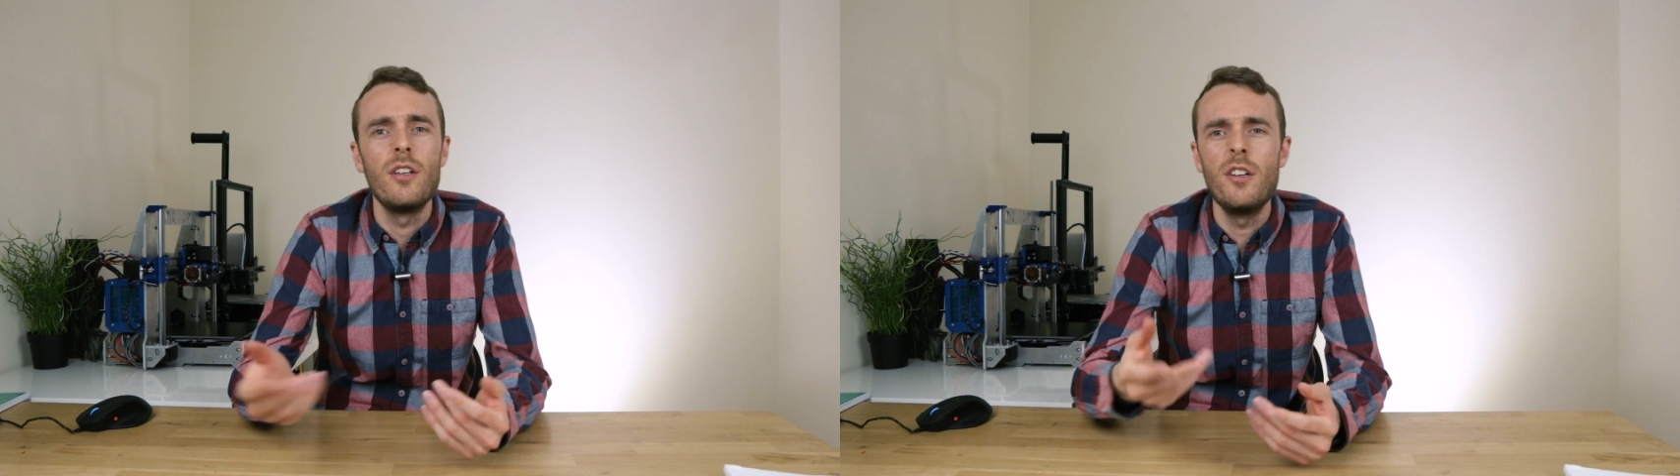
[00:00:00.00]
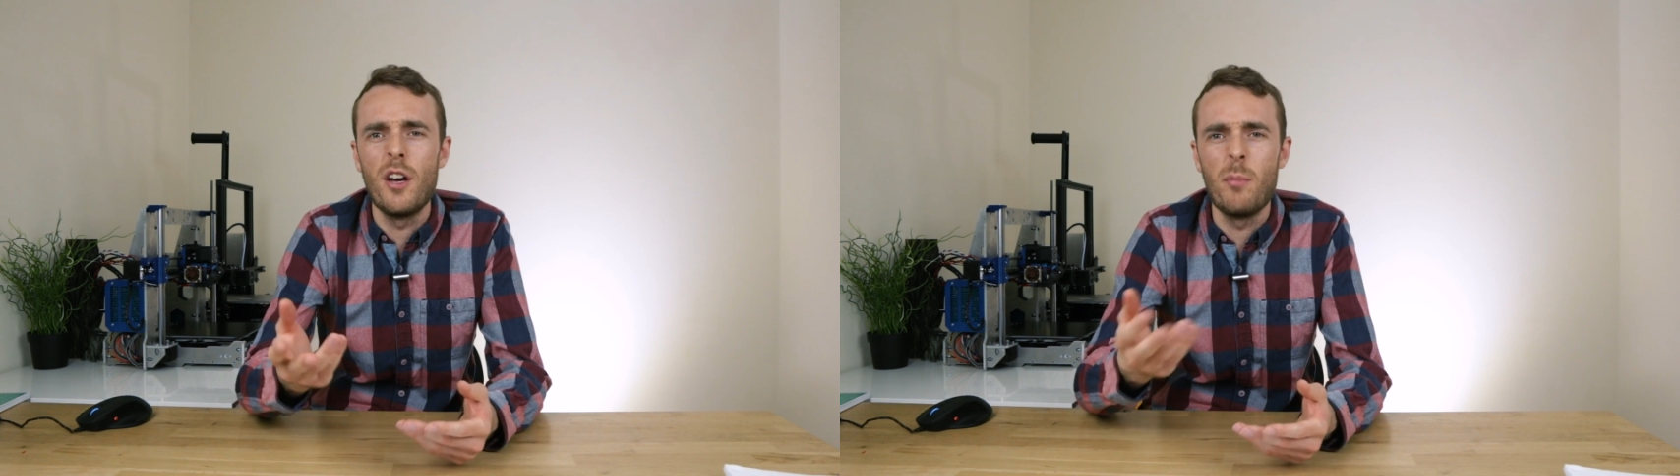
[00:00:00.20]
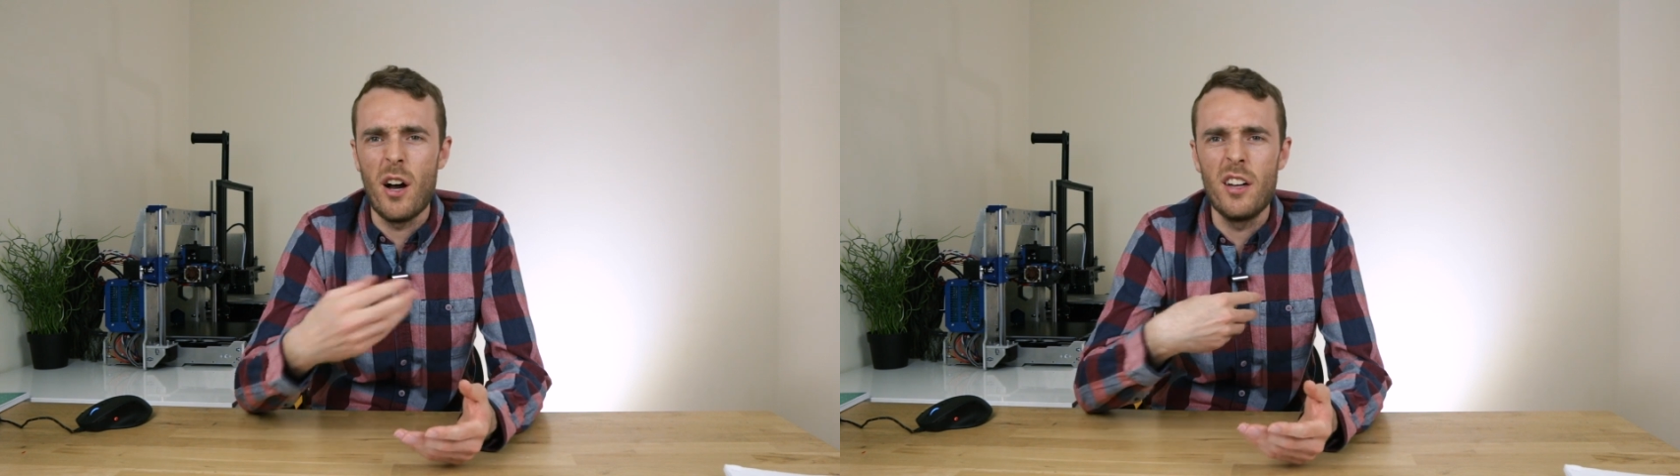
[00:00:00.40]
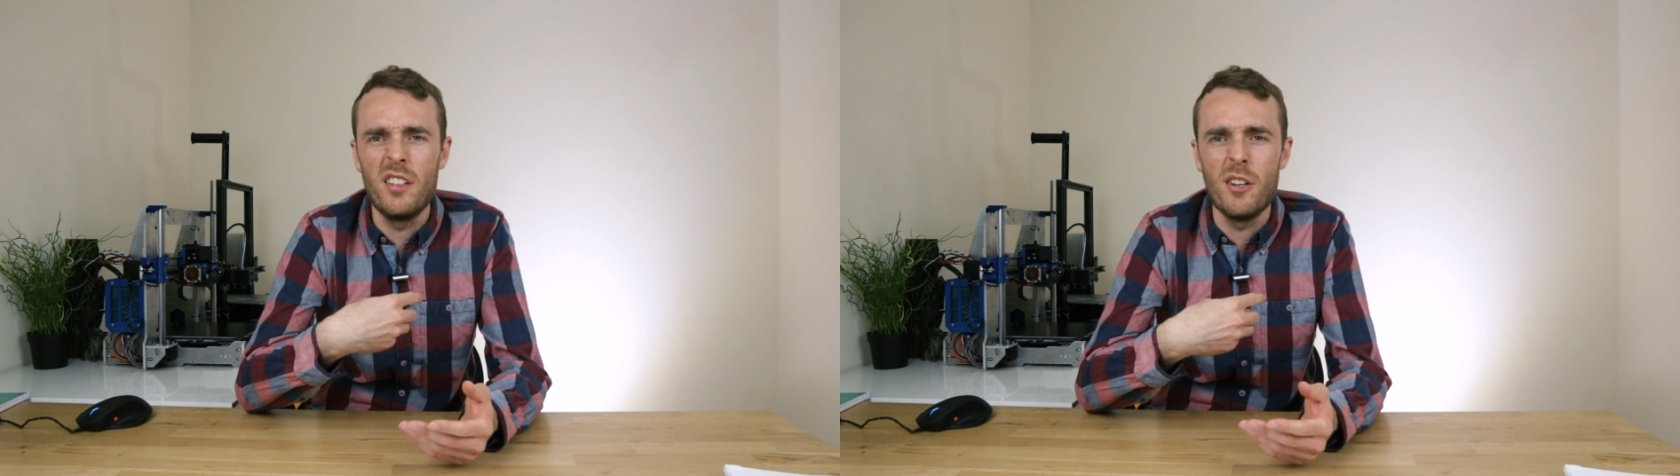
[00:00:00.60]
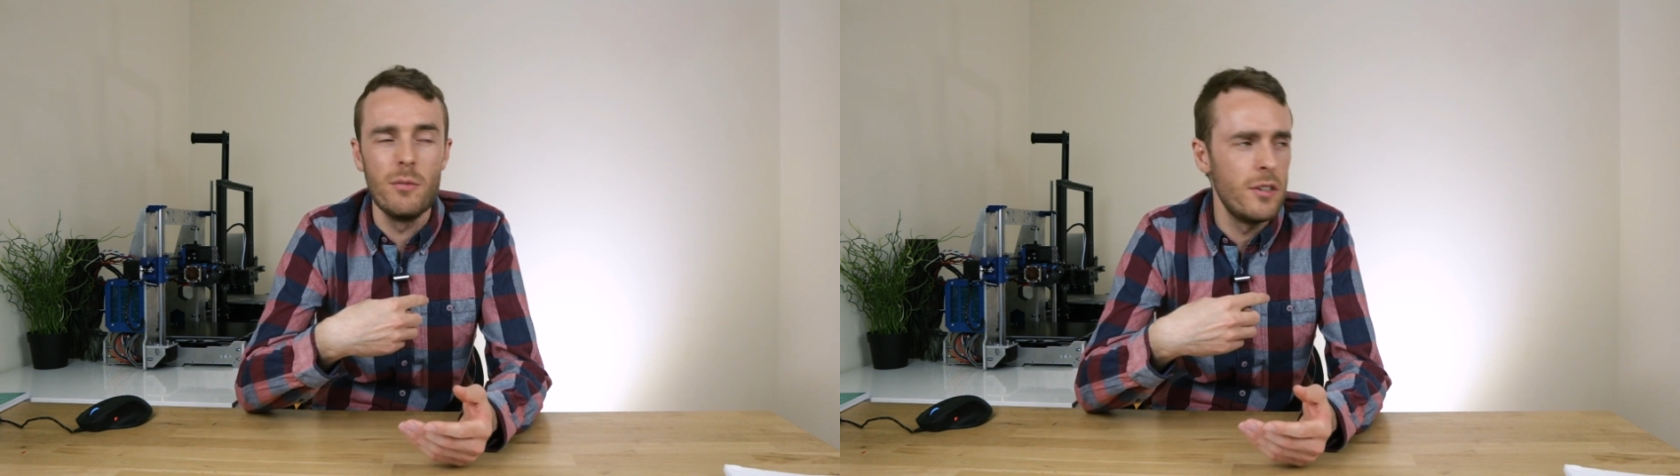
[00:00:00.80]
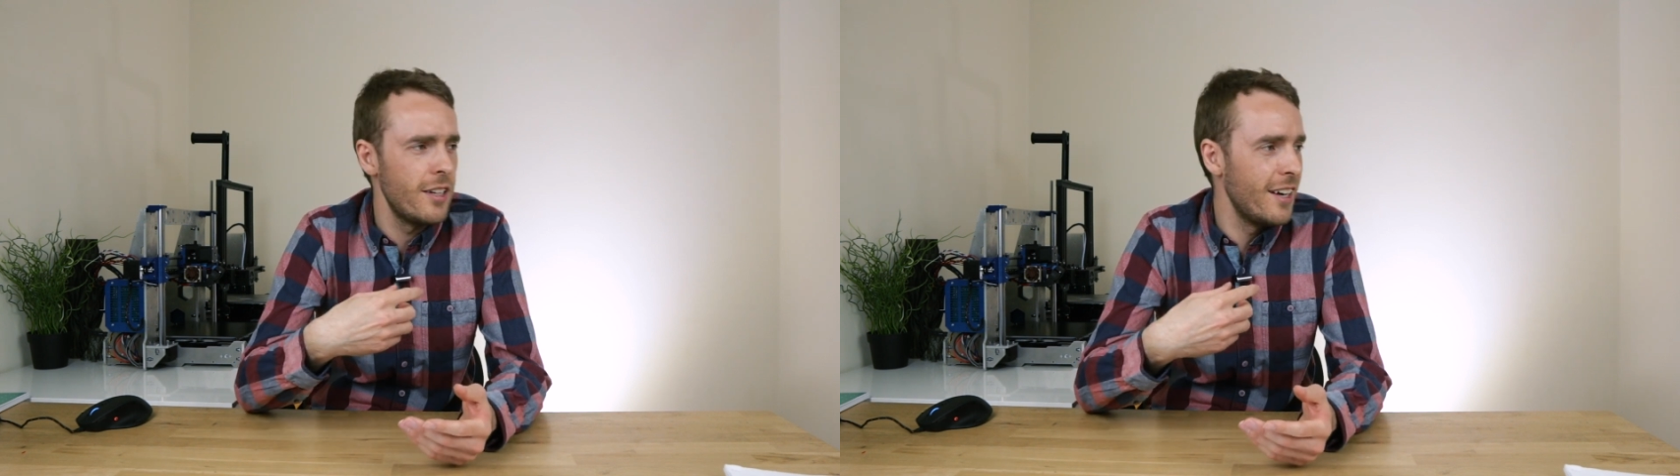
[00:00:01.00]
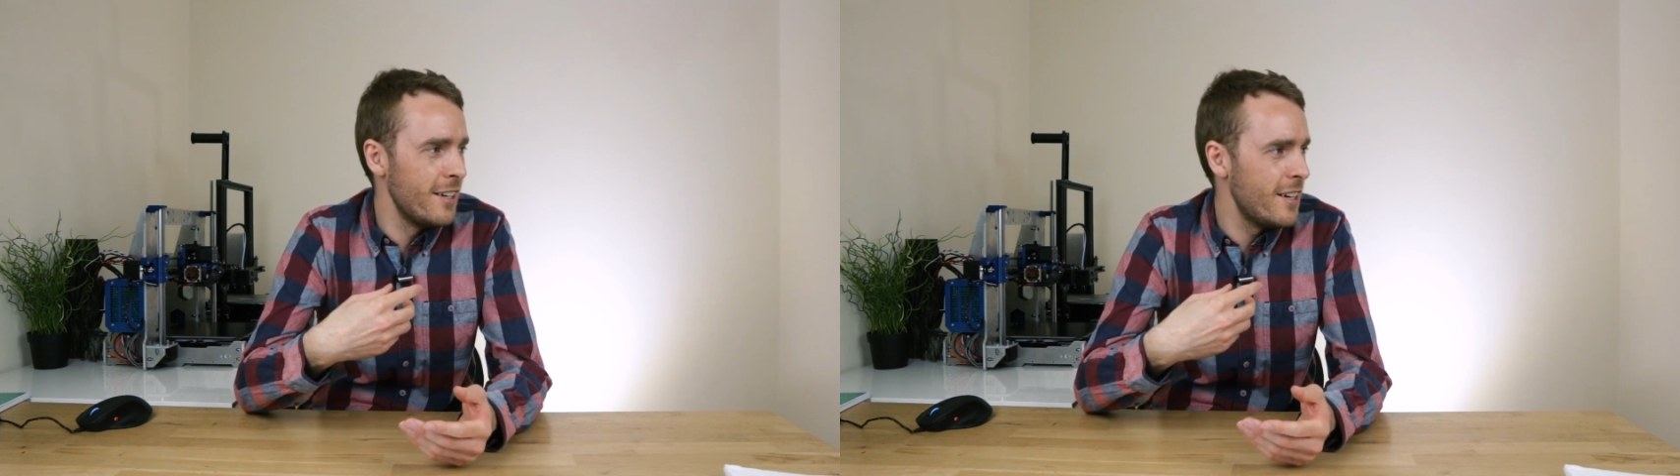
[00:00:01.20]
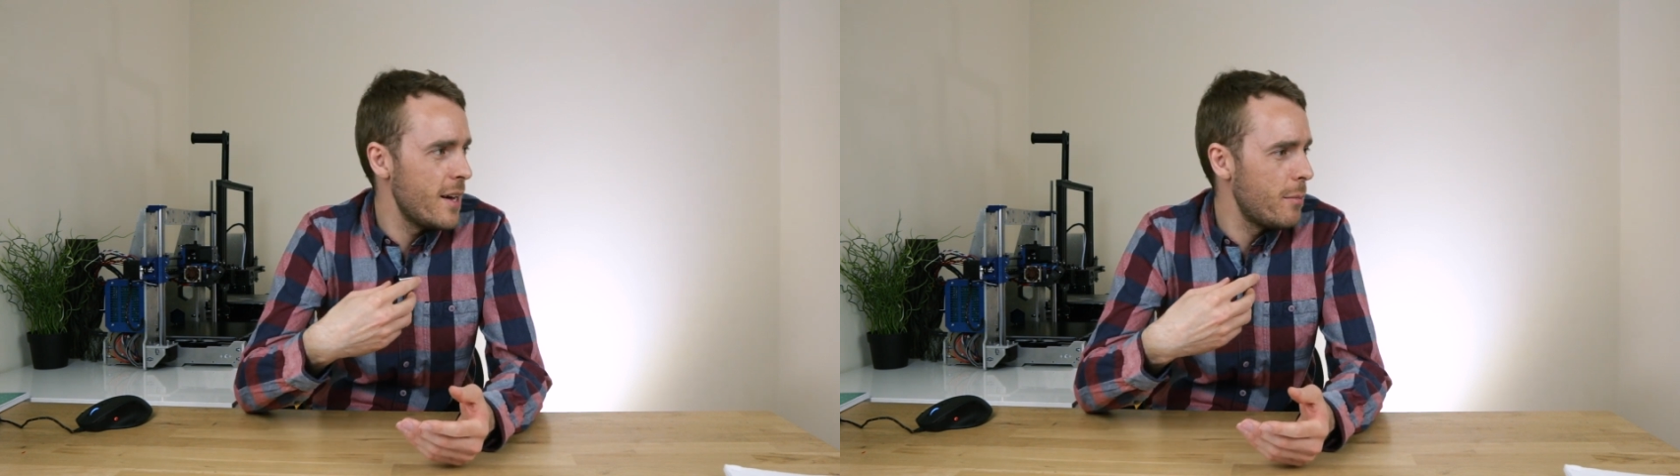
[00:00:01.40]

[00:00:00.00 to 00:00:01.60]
you know, but I don't, uh,